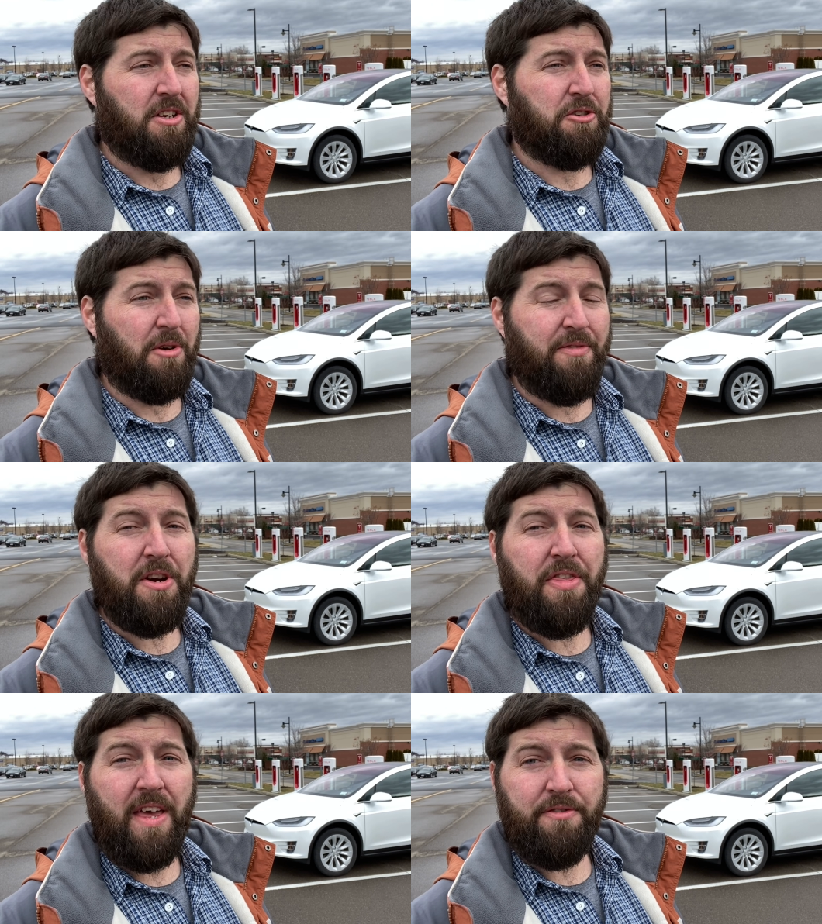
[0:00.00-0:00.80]
So I'm
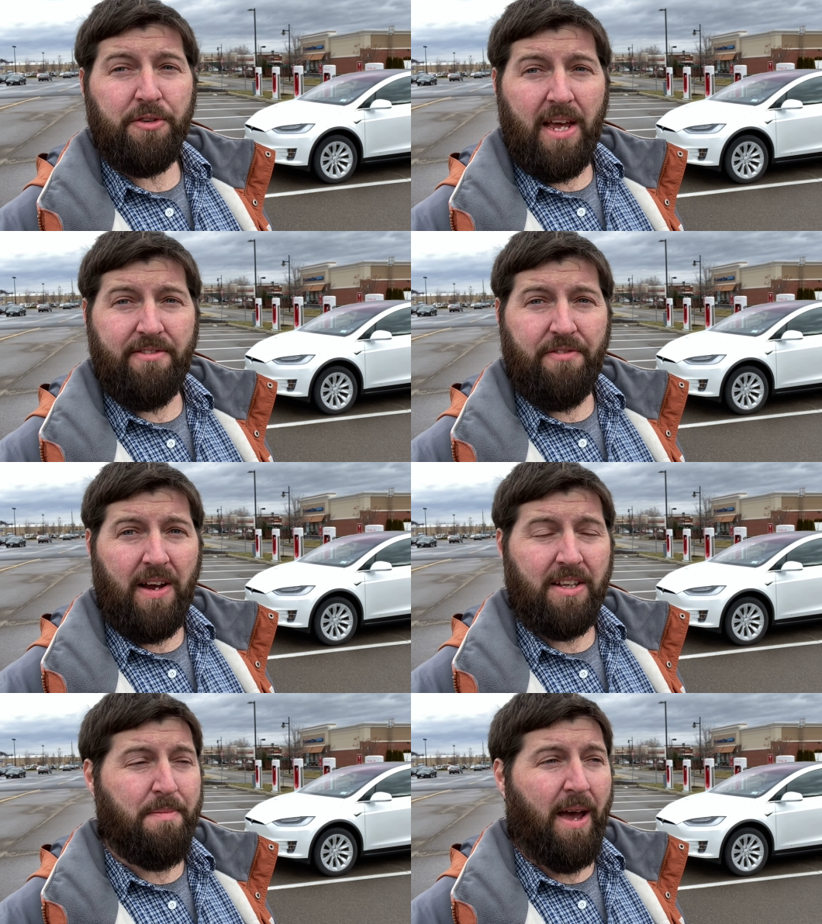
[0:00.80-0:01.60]
very thankful to have it
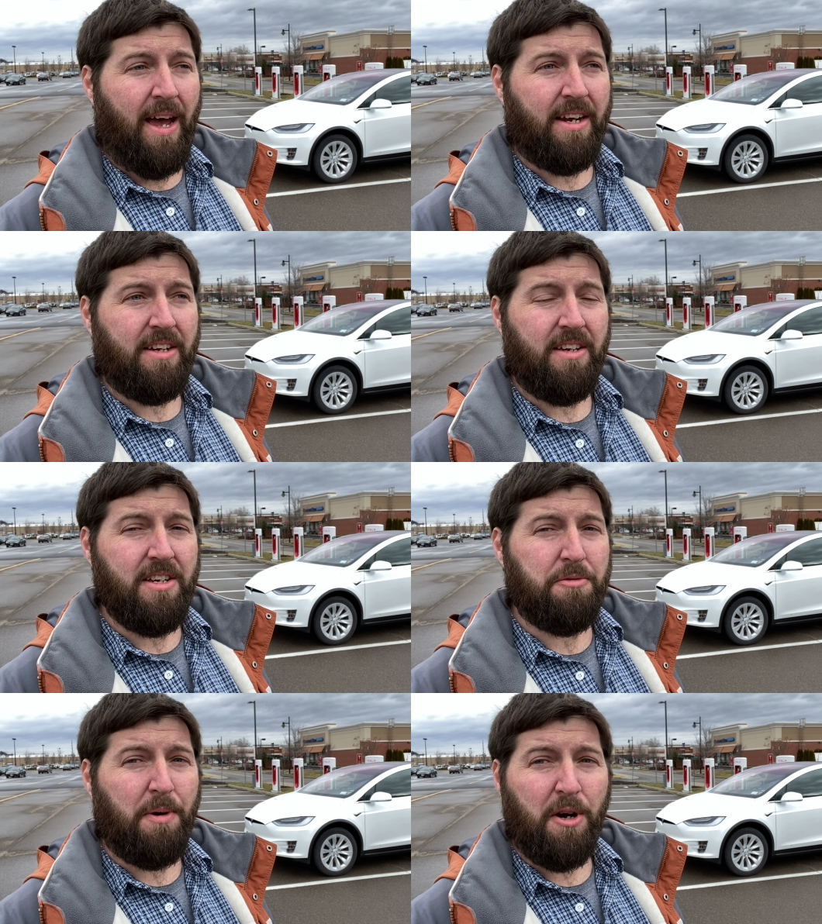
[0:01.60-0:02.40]
finally back.
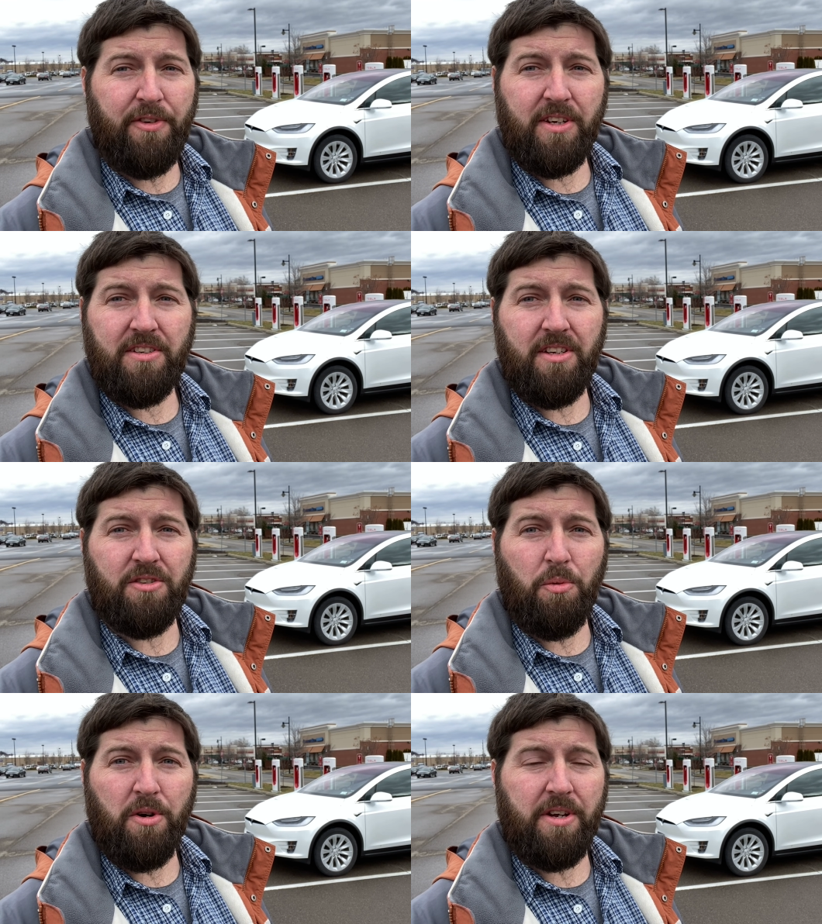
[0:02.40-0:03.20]
It's perfect,
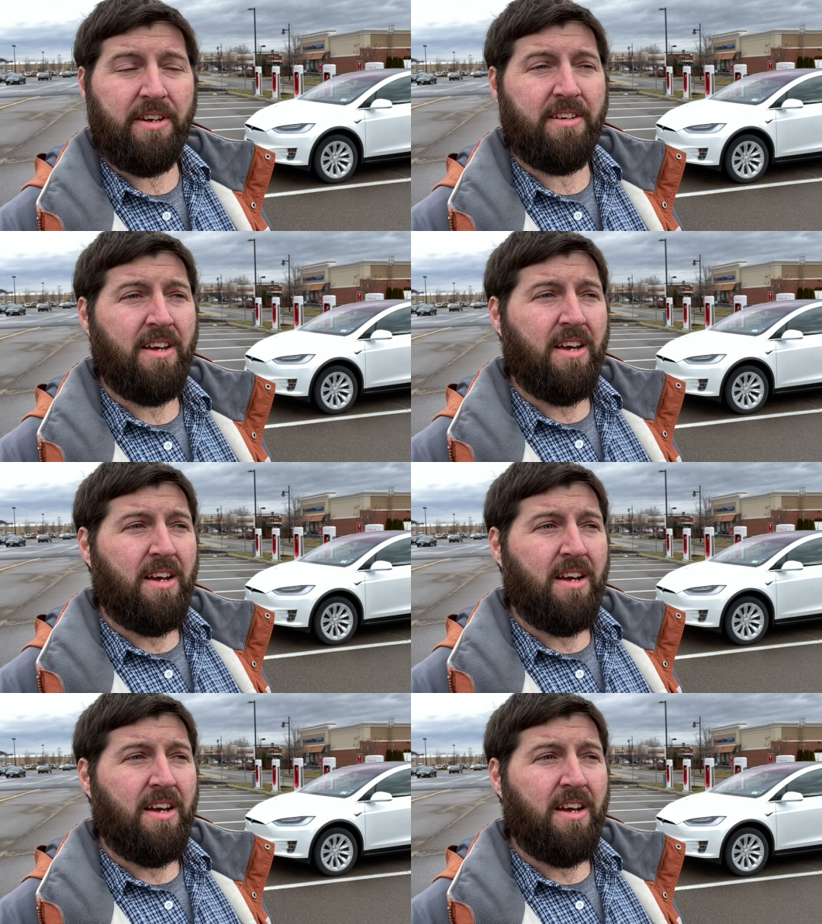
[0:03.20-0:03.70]
it's working.